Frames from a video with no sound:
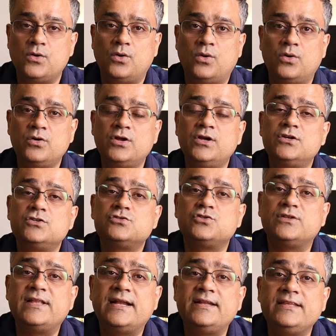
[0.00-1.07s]
code,
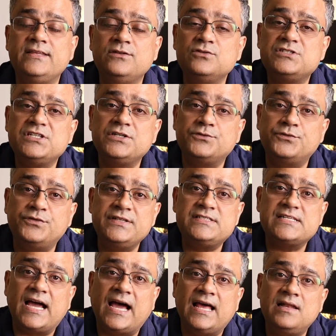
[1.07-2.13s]
so that using
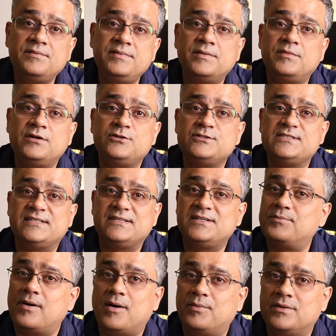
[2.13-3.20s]
which I'll be able to
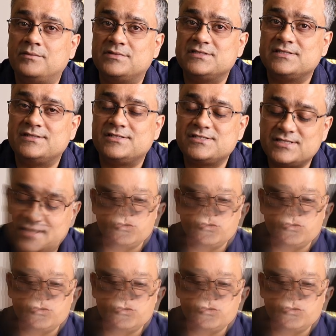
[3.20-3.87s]
generate PowerPoint presentation.